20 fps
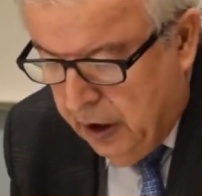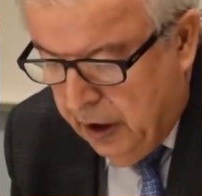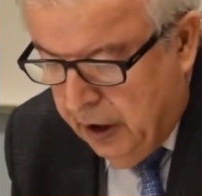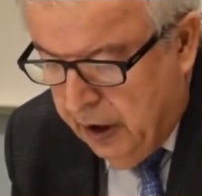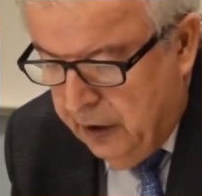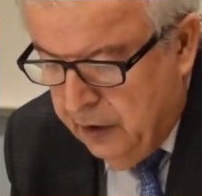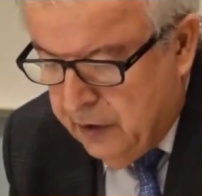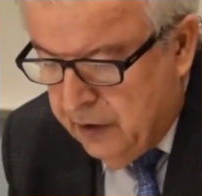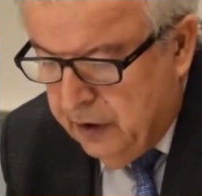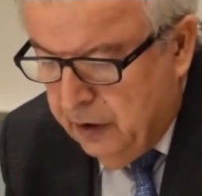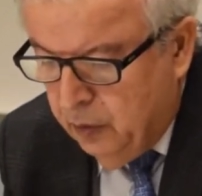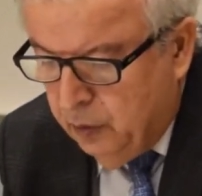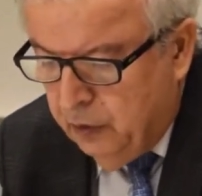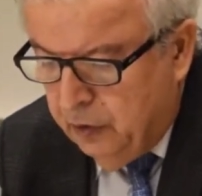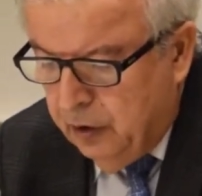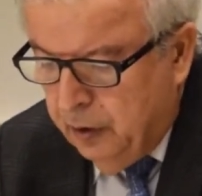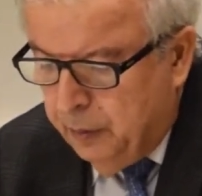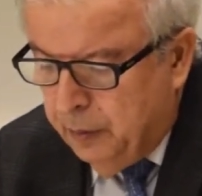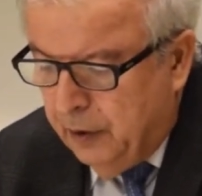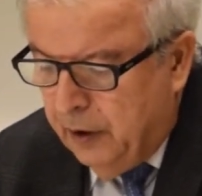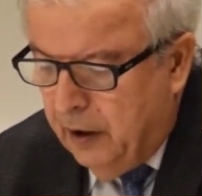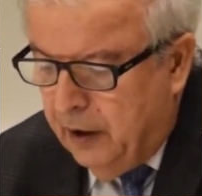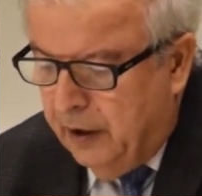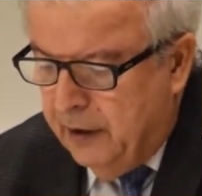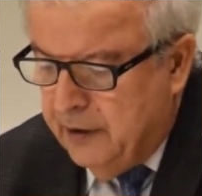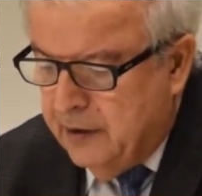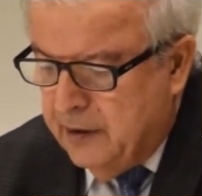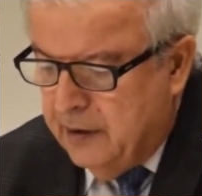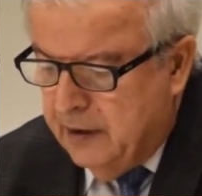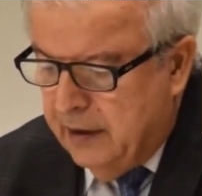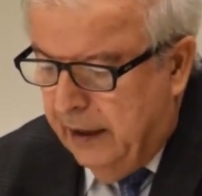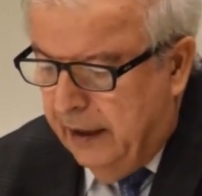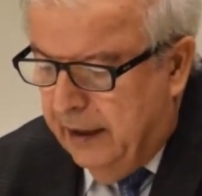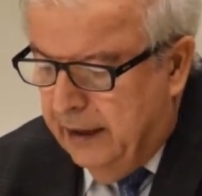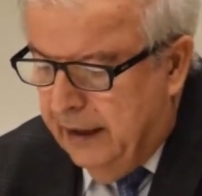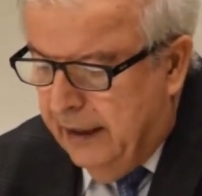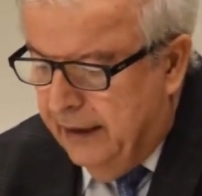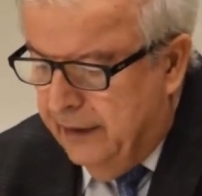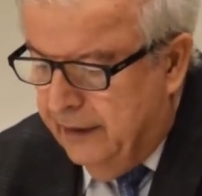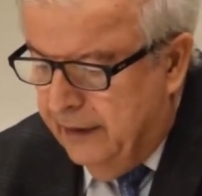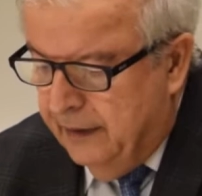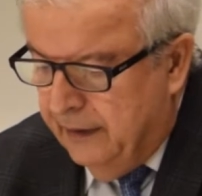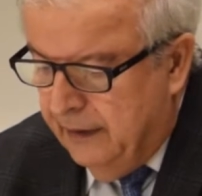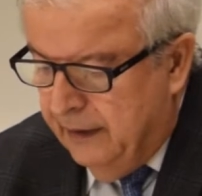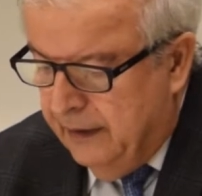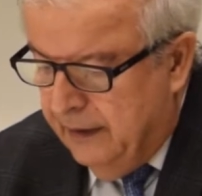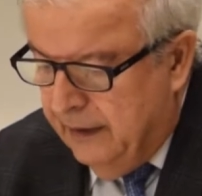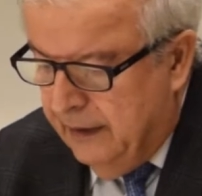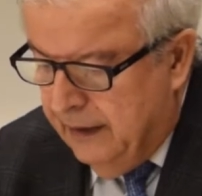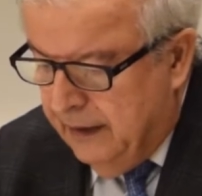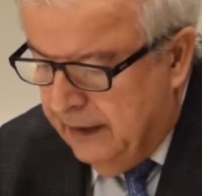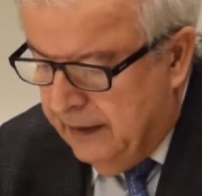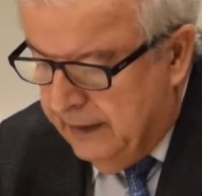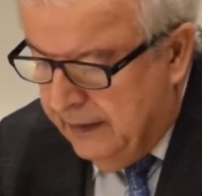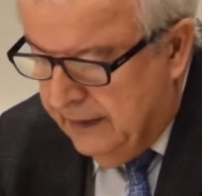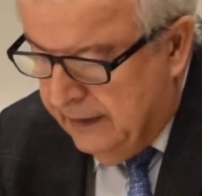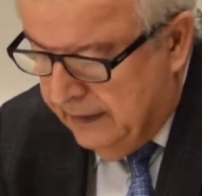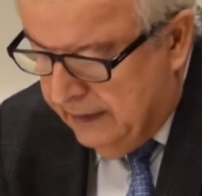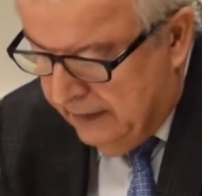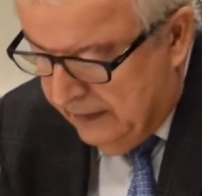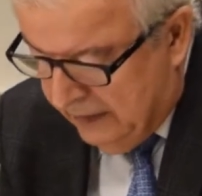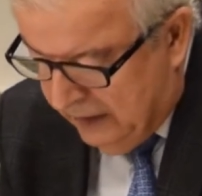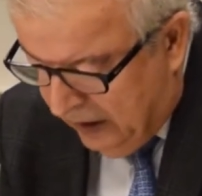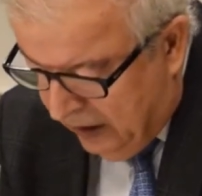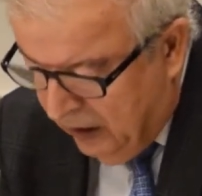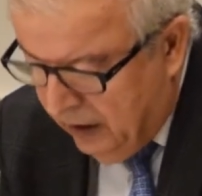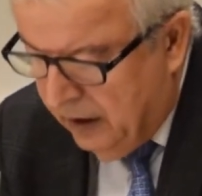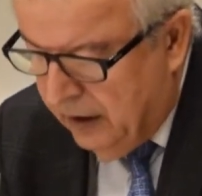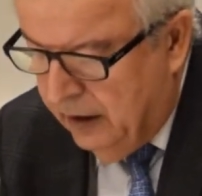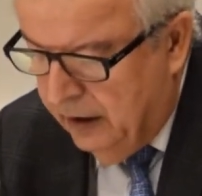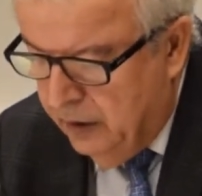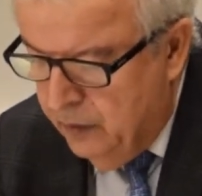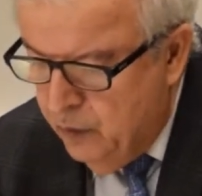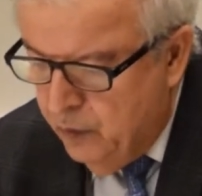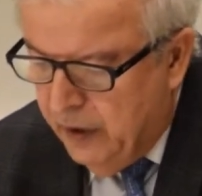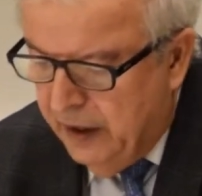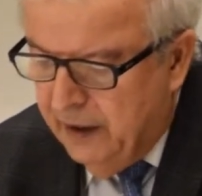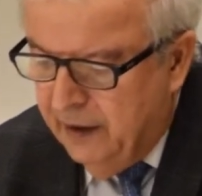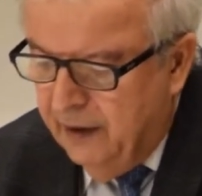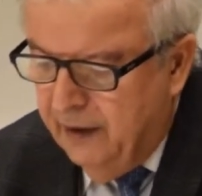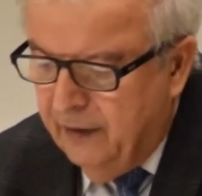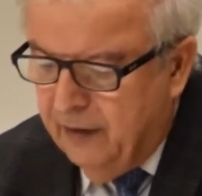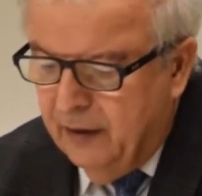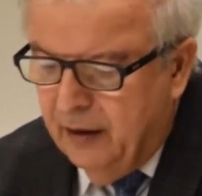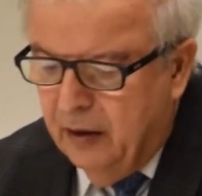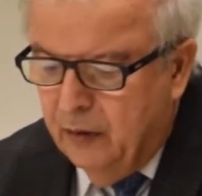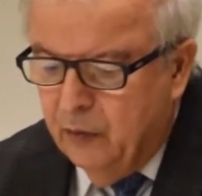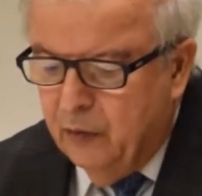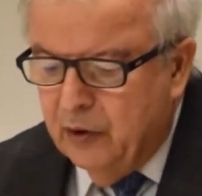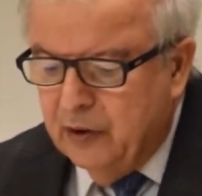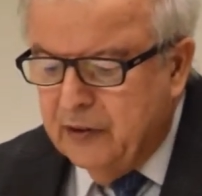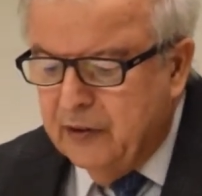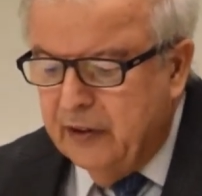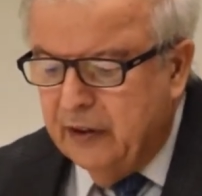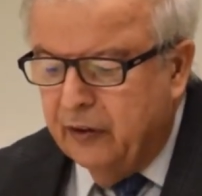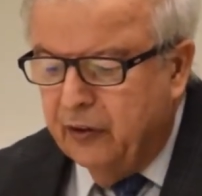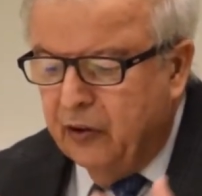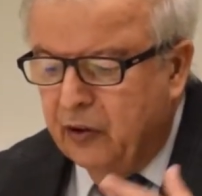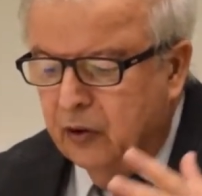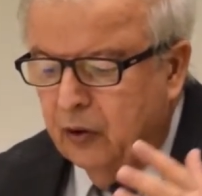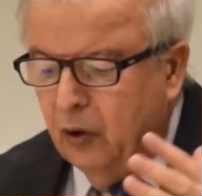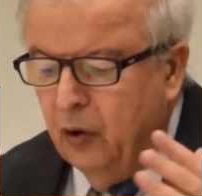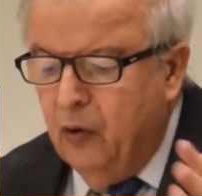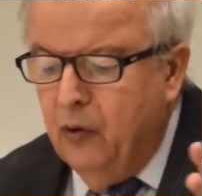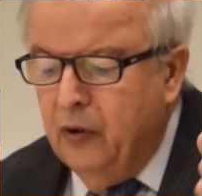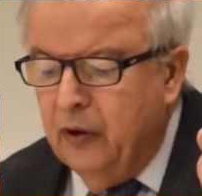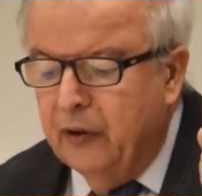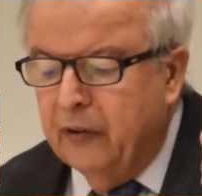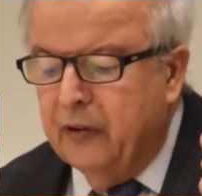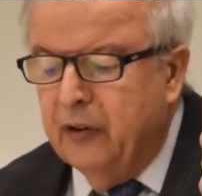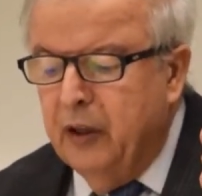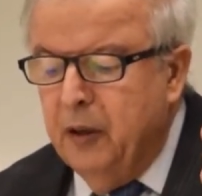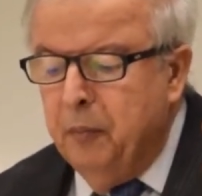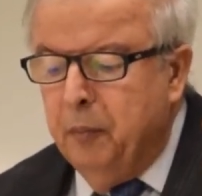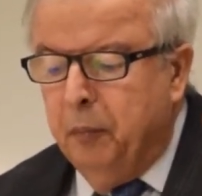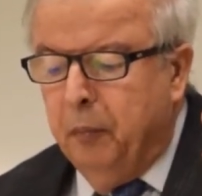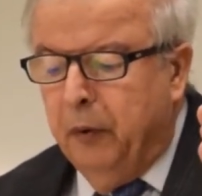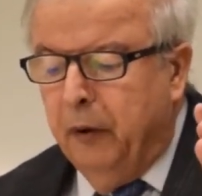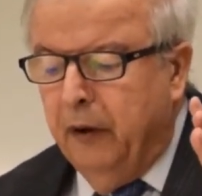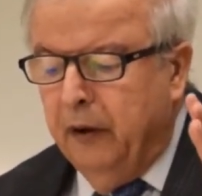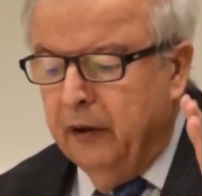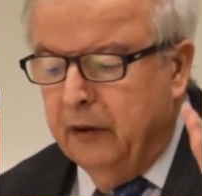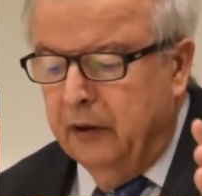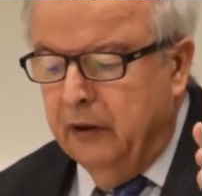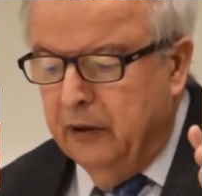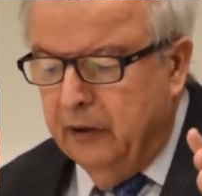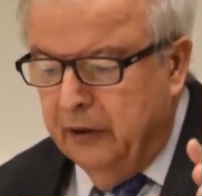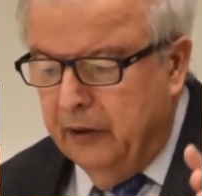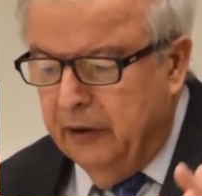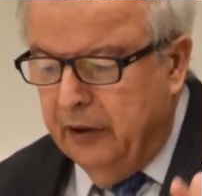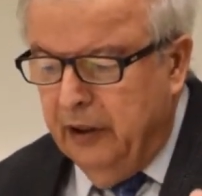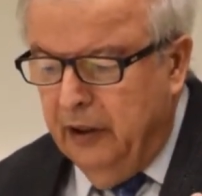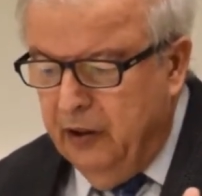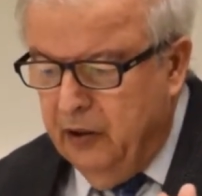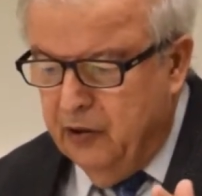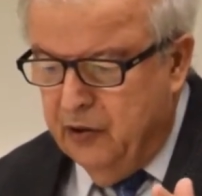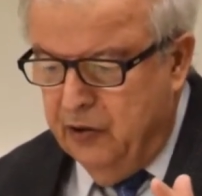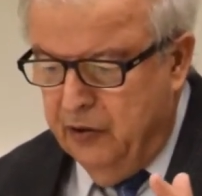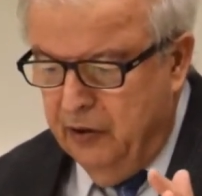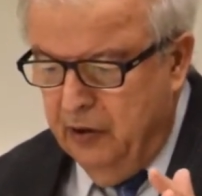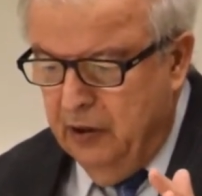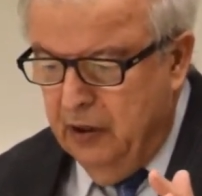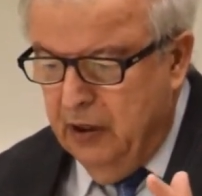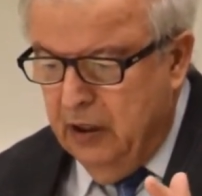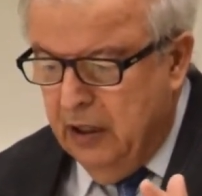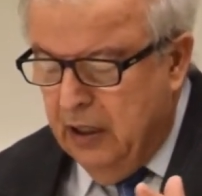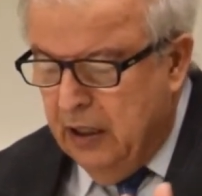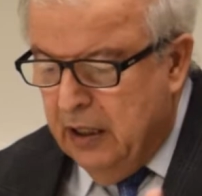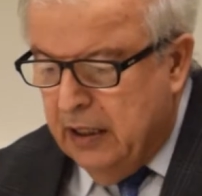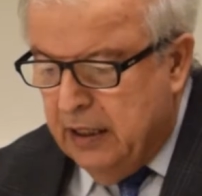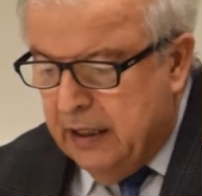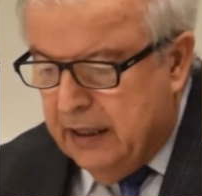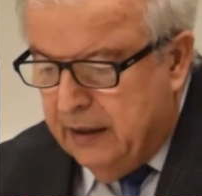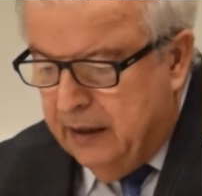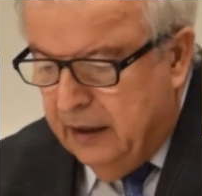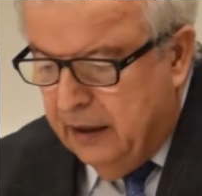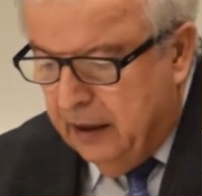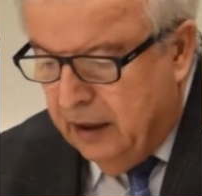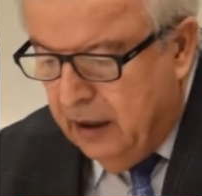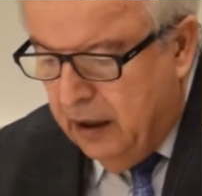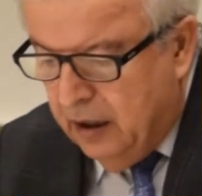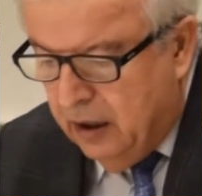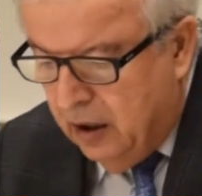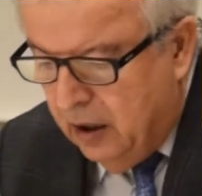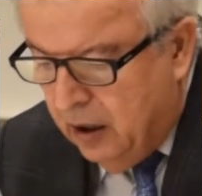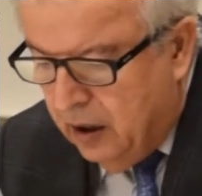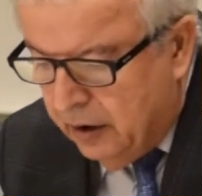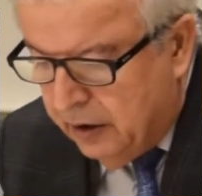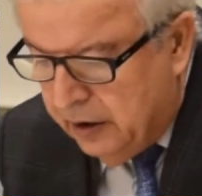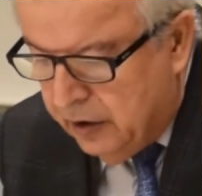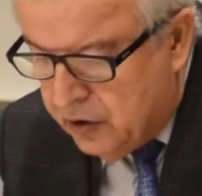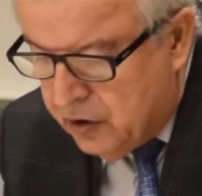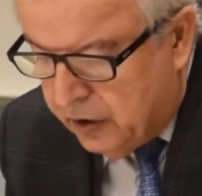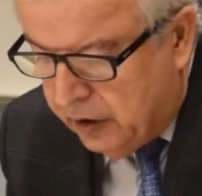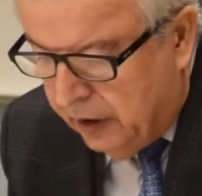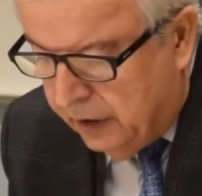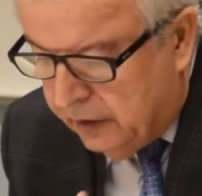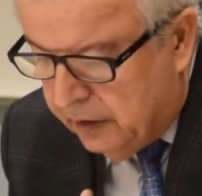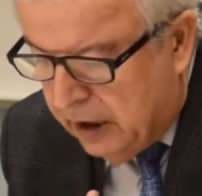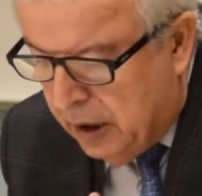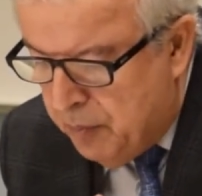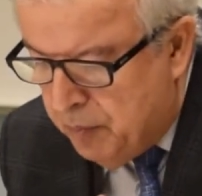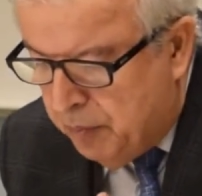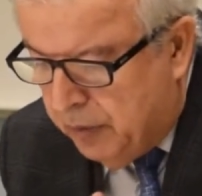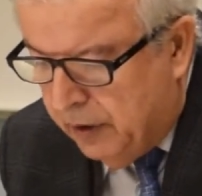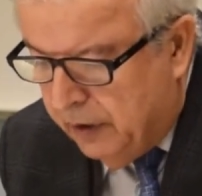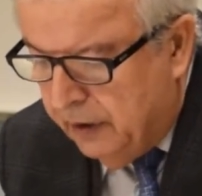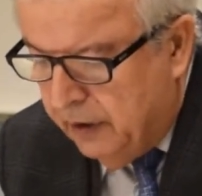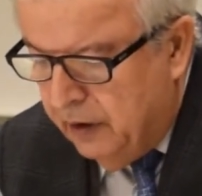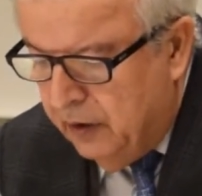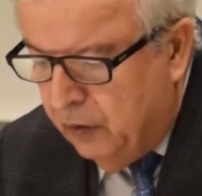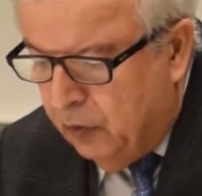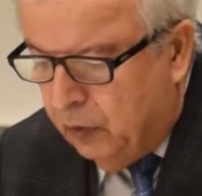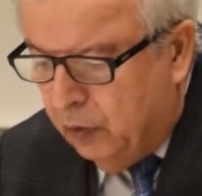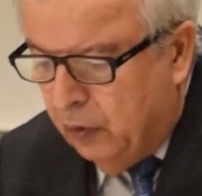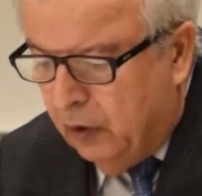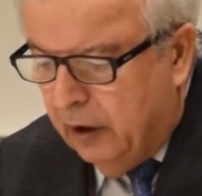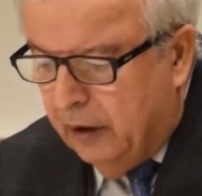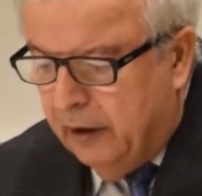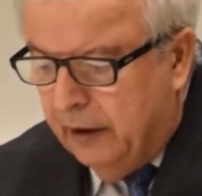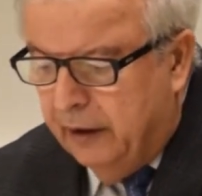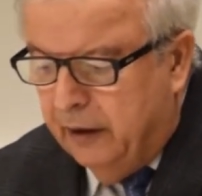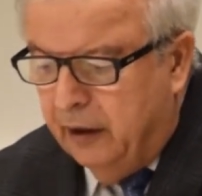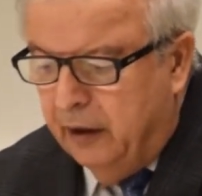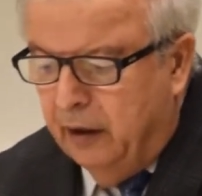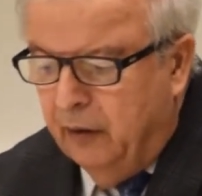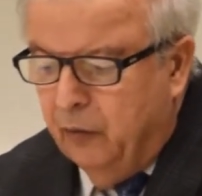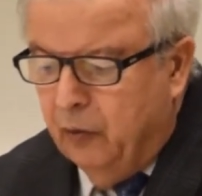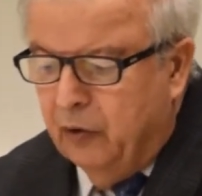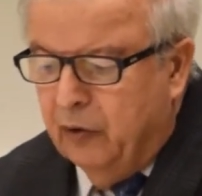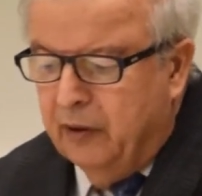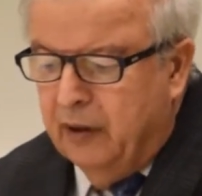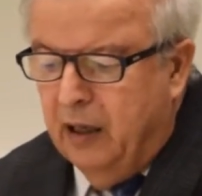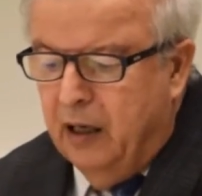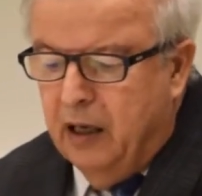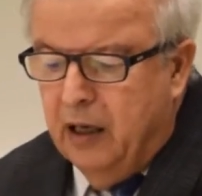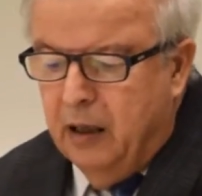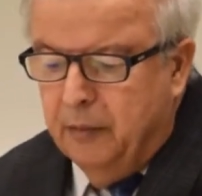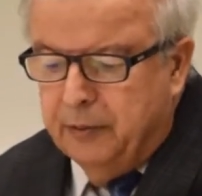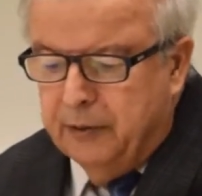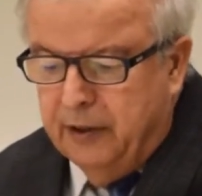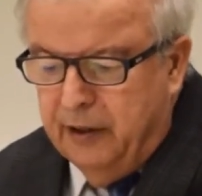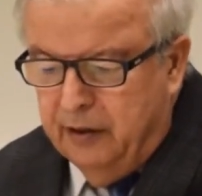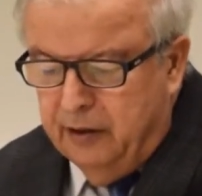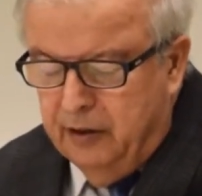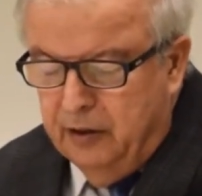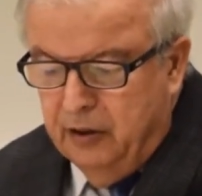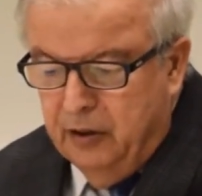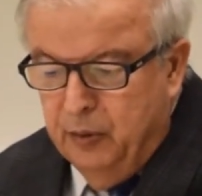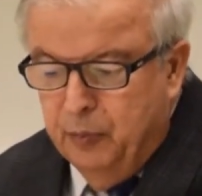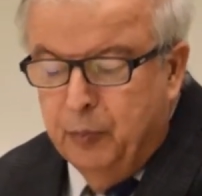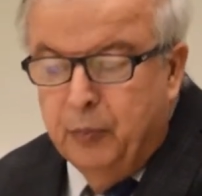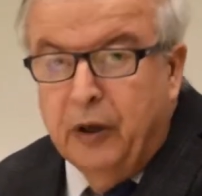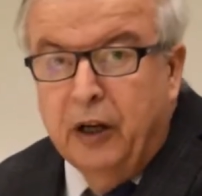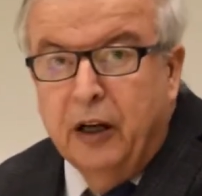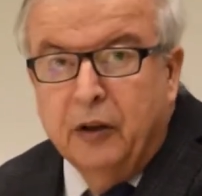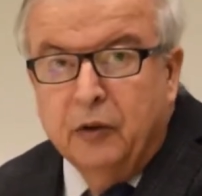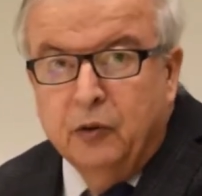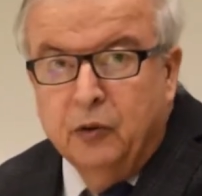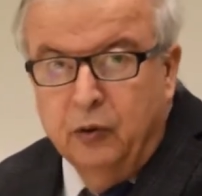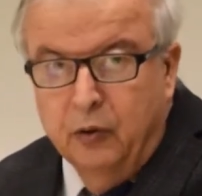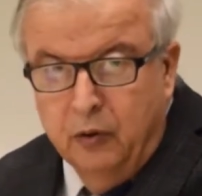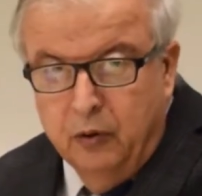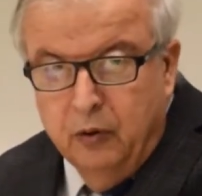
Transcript: It is no surprise that at the time when Islam was the strongest imperial religion, the Ateshgah temple in Surakhani was operated in Baku.